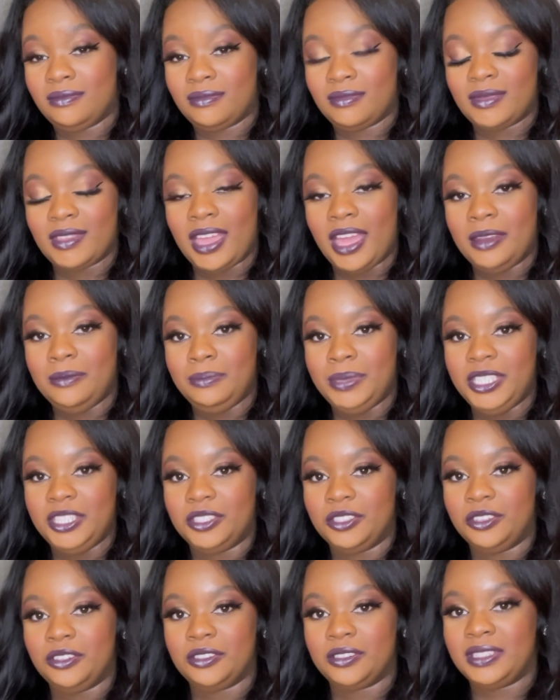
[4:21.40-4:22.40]
can be
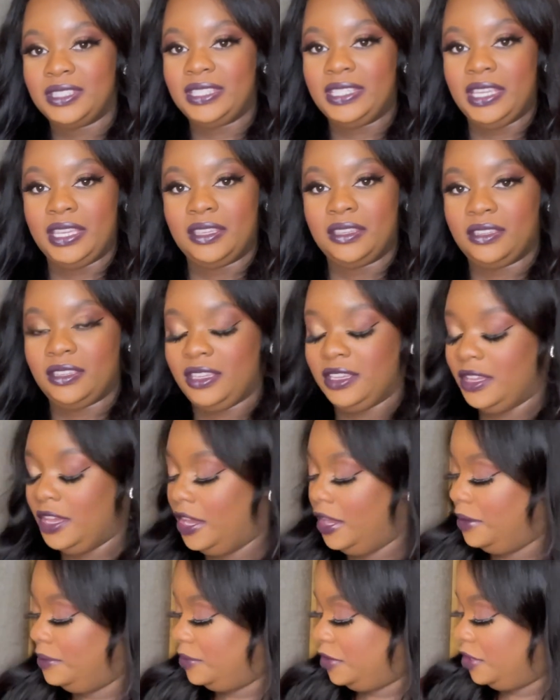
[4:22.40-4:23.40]
toxic
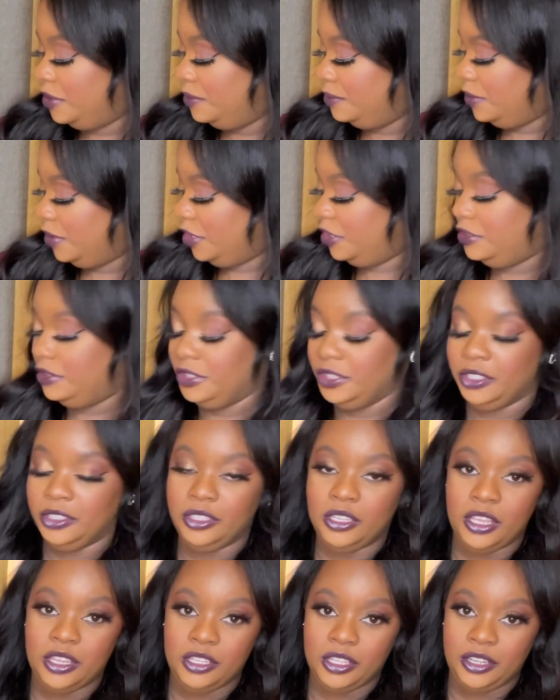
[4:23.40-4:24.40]

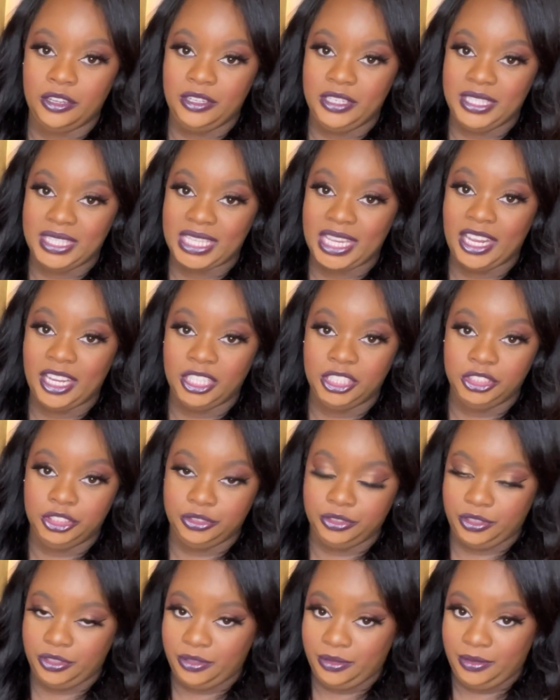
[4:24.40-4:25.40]
component known as
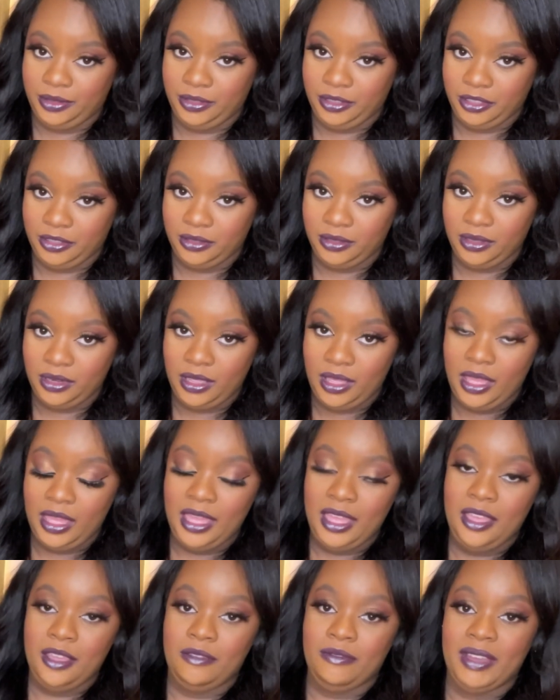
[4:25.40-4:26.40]
hydroquinone.
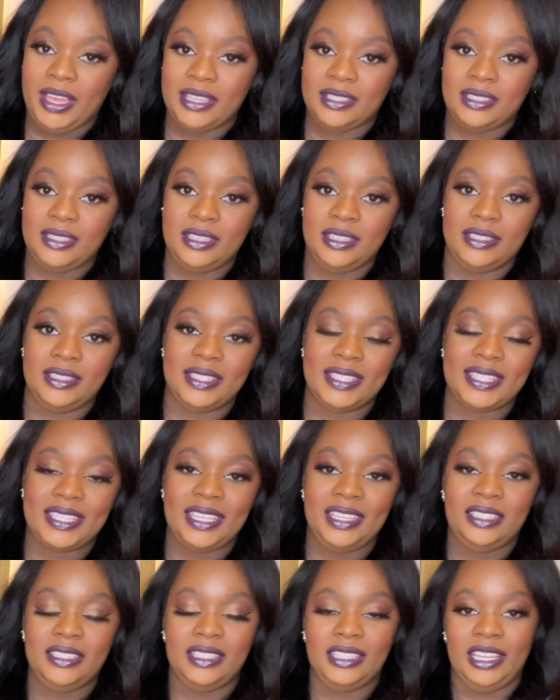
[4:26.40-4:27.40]
That's a
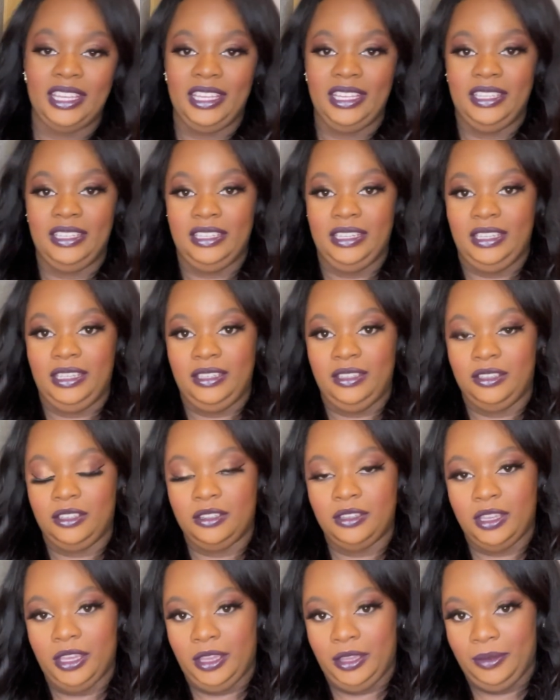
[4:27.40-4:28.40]
skin lightening
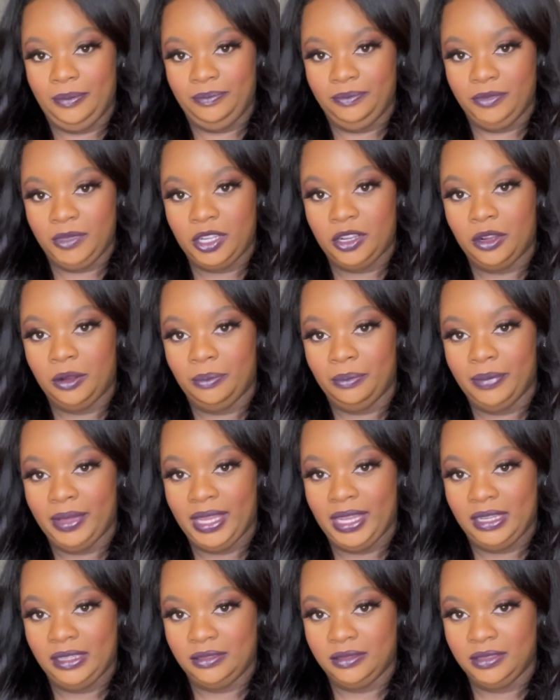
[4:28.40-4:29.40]

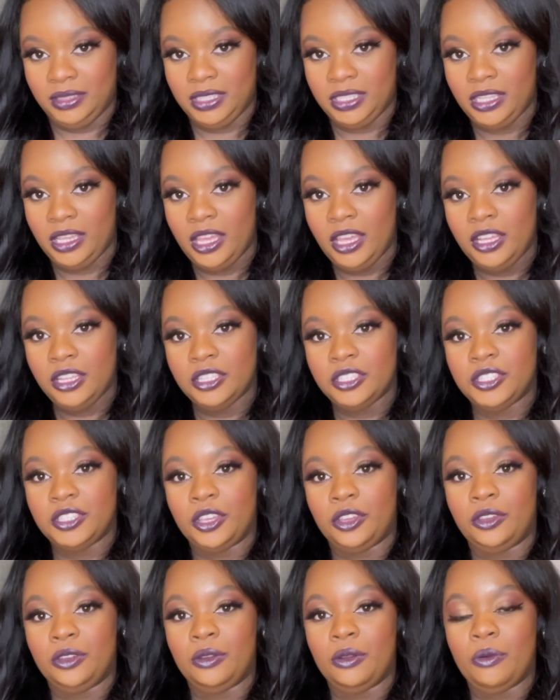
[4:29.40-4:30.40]
compound.
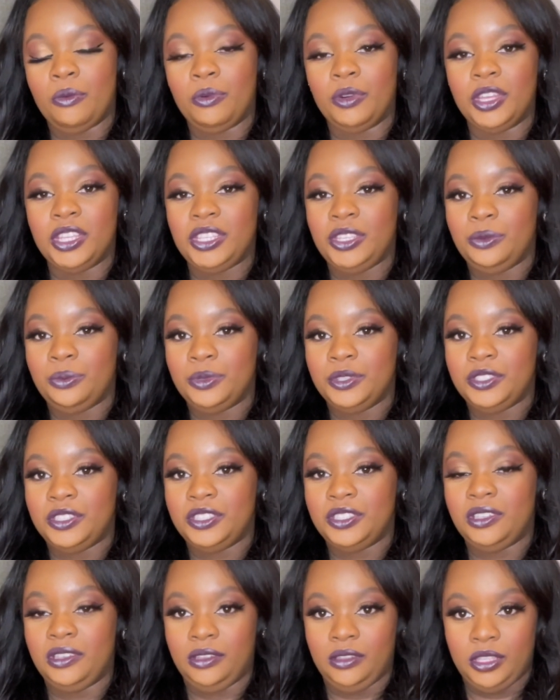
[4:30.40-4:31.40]
So what you would
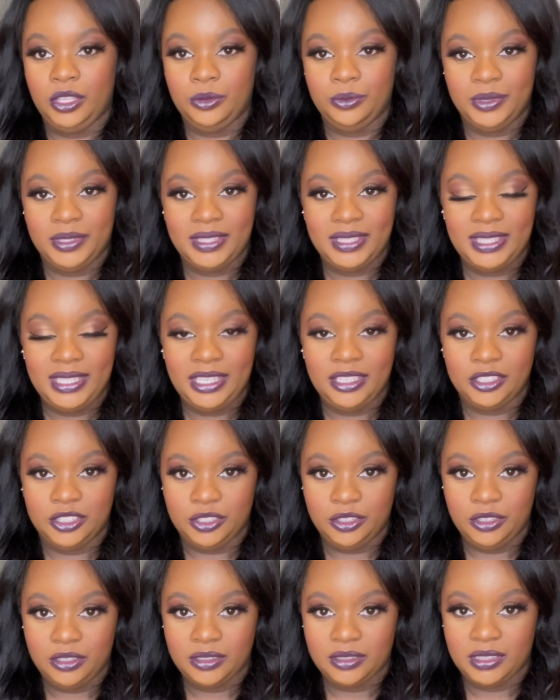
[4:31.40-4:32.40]
do, you would see a
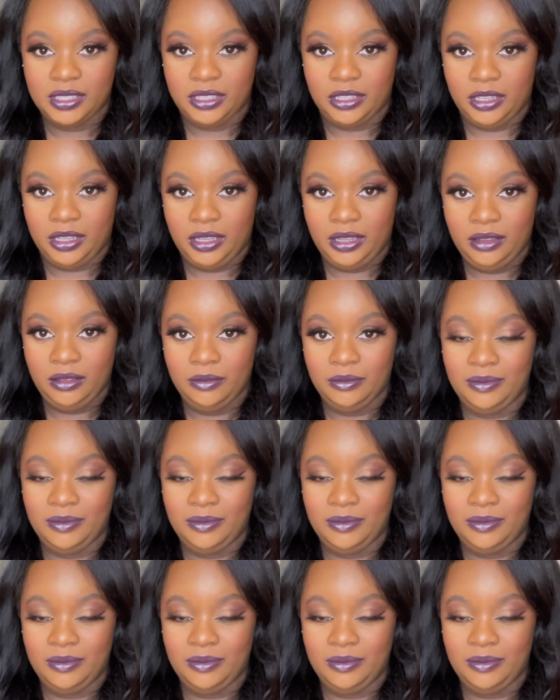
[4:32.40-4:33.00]
doctor